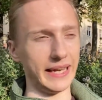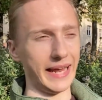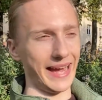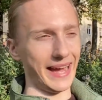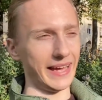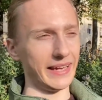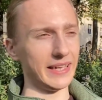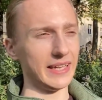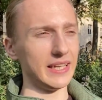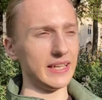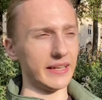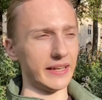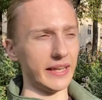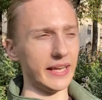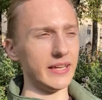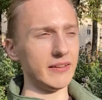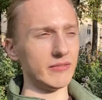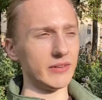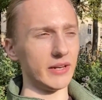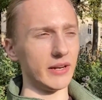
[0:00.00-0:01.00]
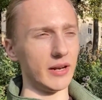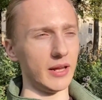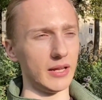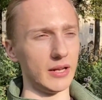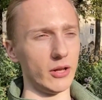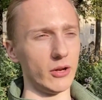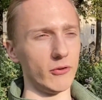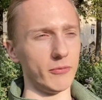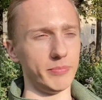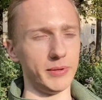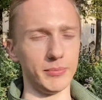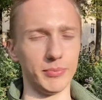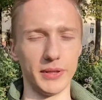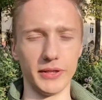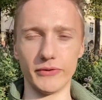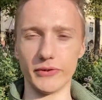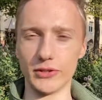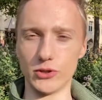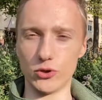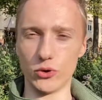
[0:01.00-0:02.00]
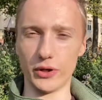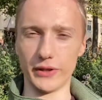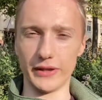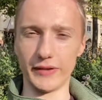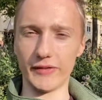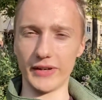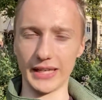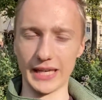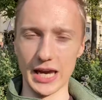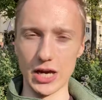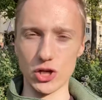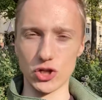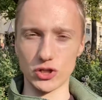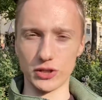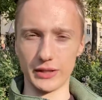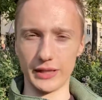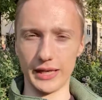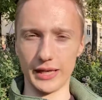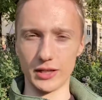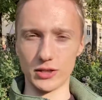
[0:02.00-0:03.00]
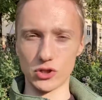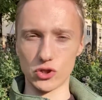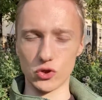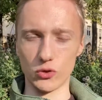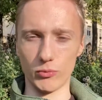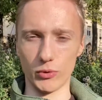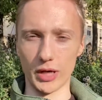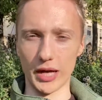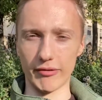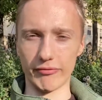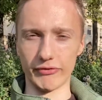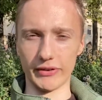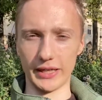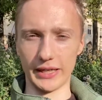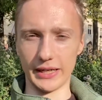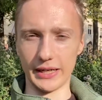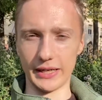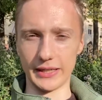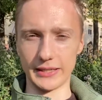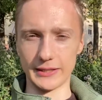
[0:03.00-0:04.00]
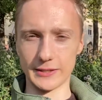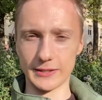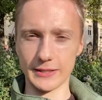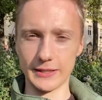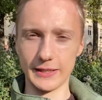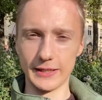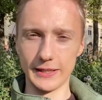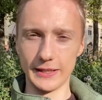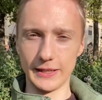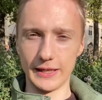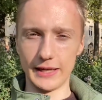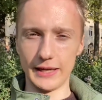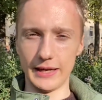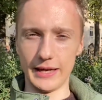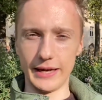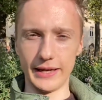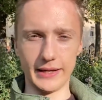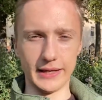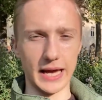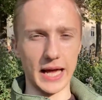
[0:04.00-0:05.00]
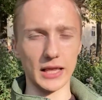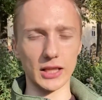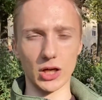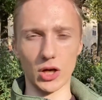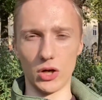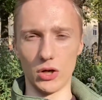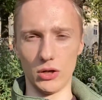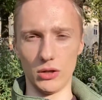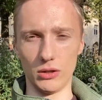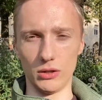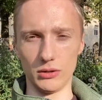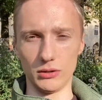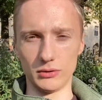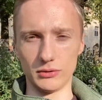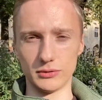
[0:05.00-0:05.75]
And even a lot of people, even during the vacation, they consume caffeine and alcohol